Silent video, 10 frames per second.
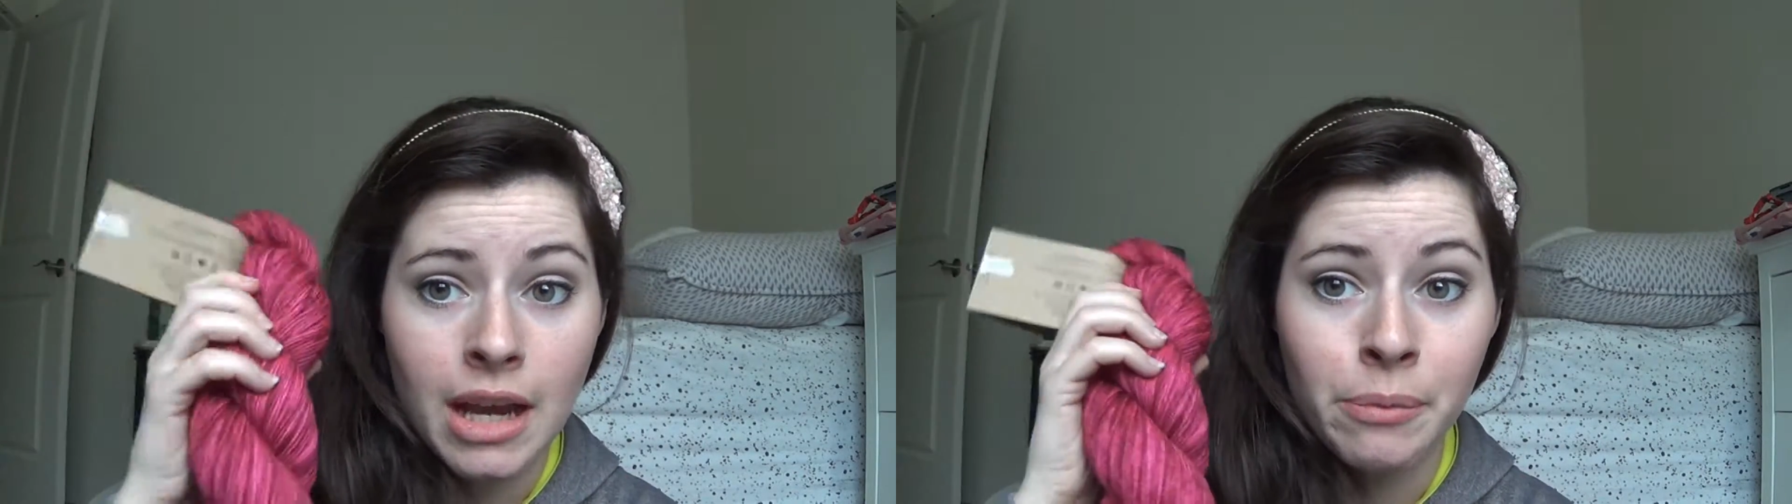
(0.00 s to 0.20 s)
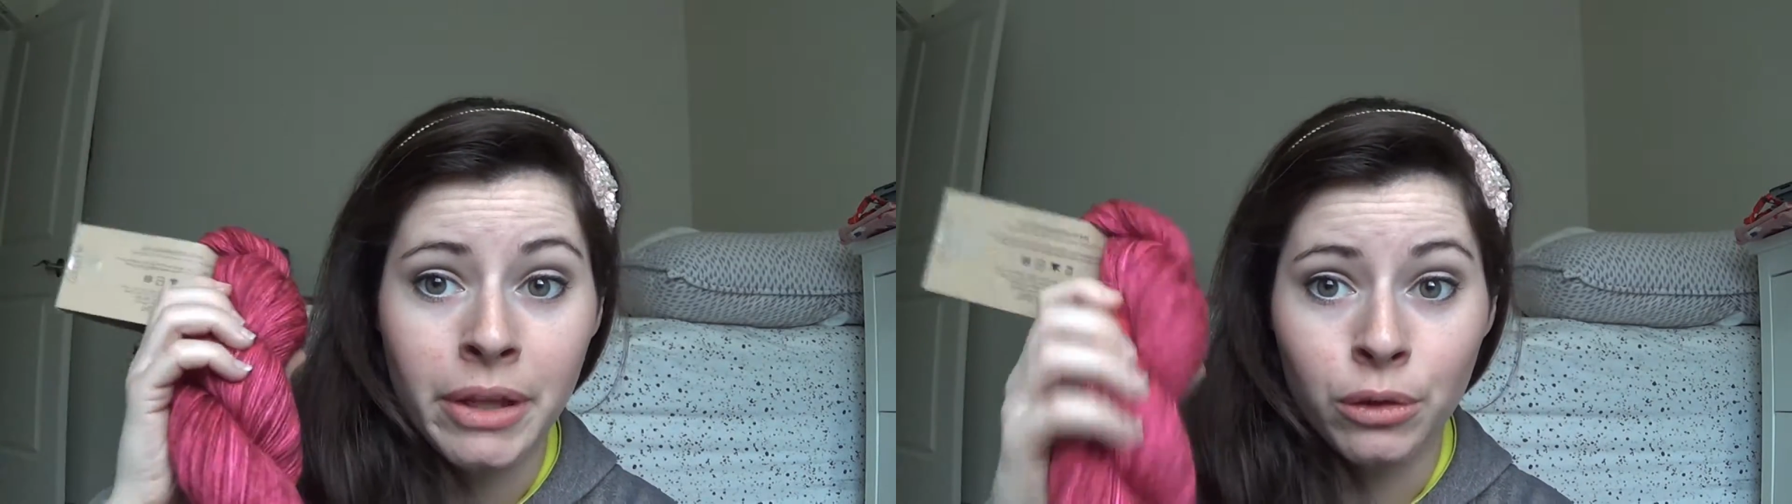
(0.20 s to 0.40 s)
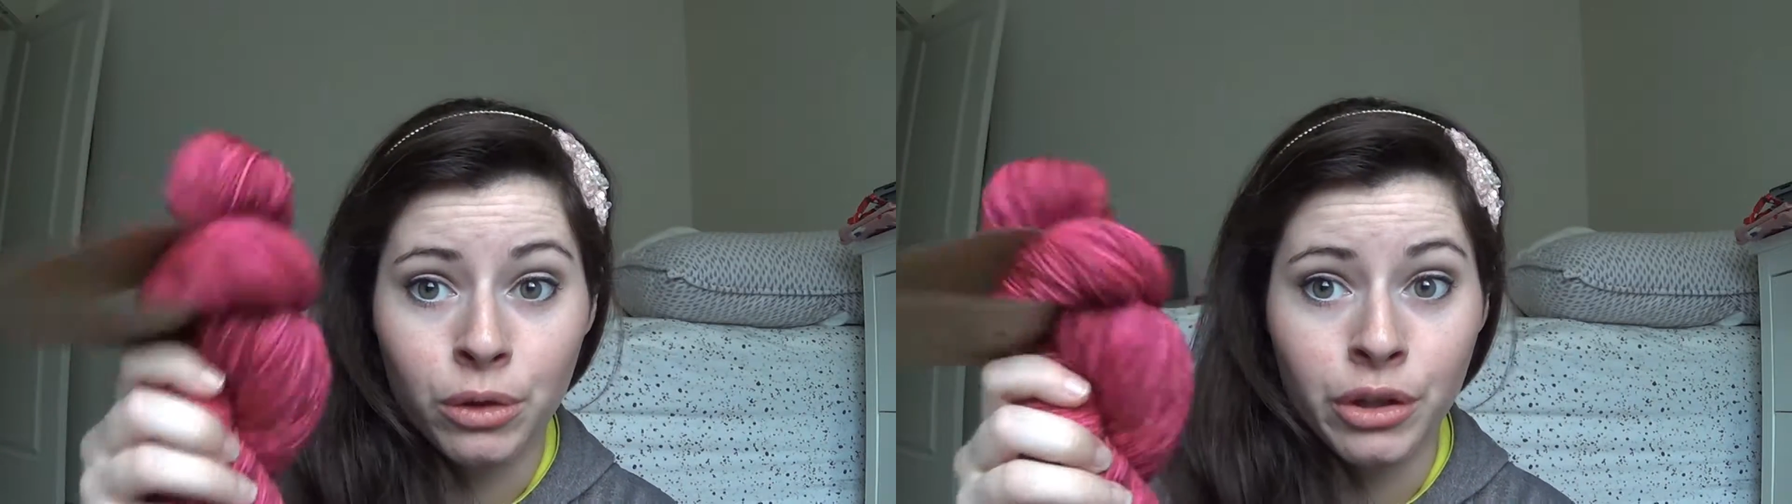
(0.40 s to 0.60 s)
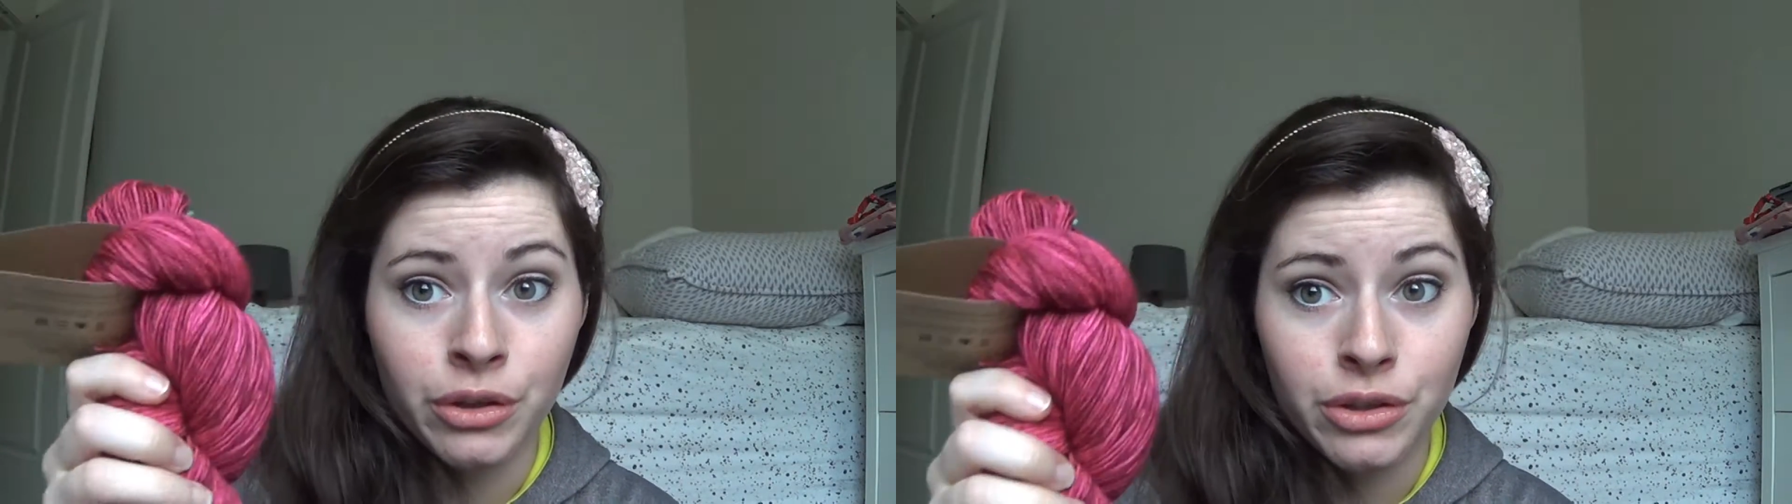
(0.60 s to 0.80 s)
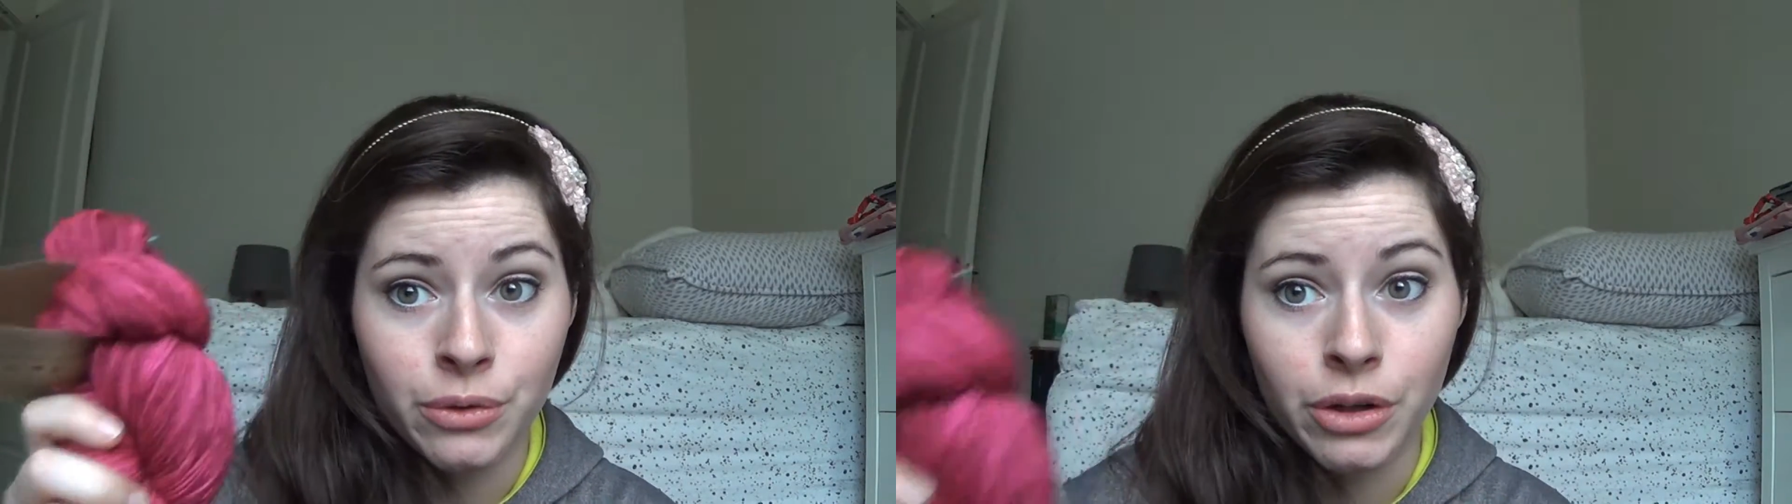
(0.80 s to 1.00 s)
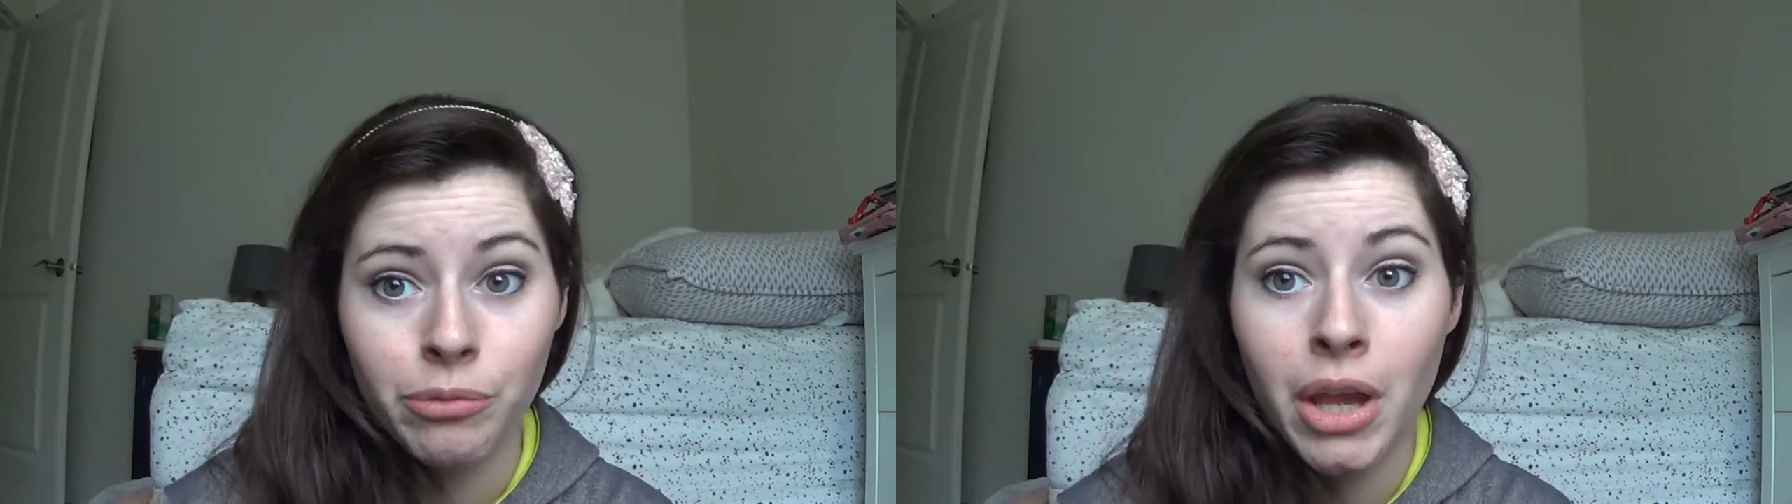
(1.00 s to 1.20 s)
at my local yarn store,